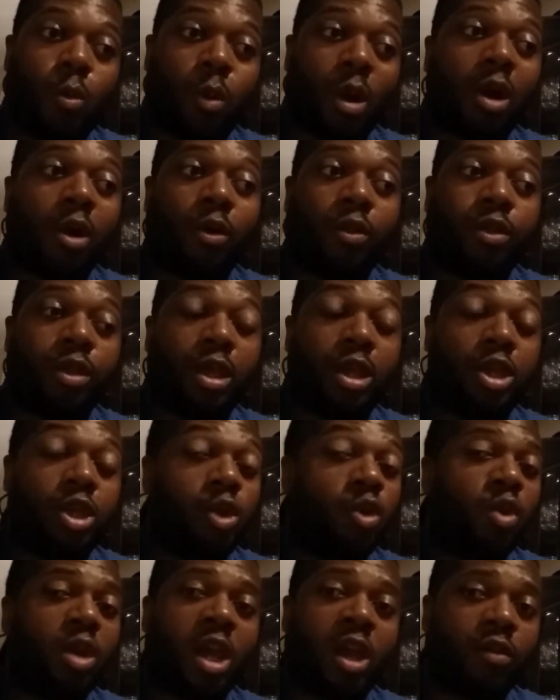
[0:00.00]
Wealth,
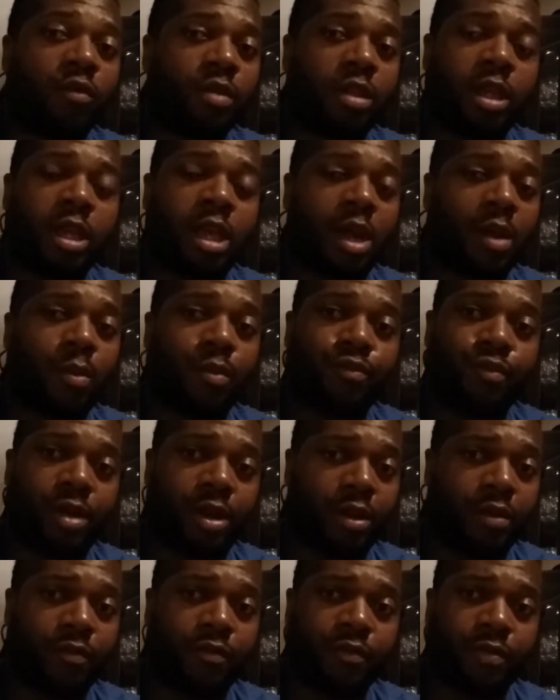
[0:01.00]
you can't really get
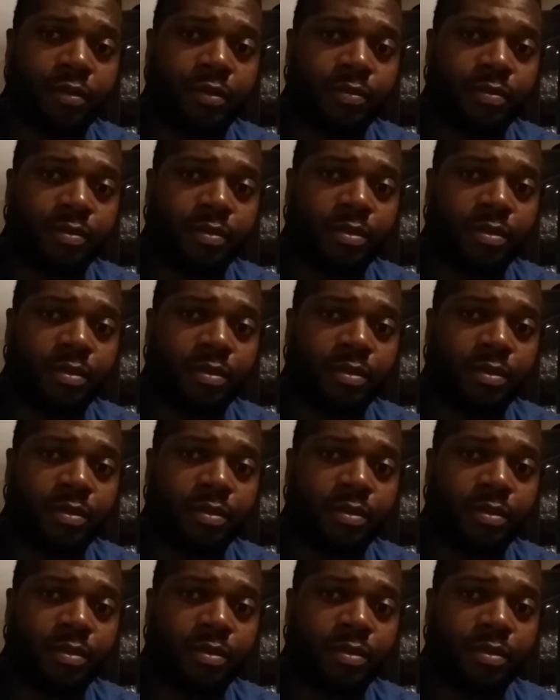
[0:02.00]
rid of.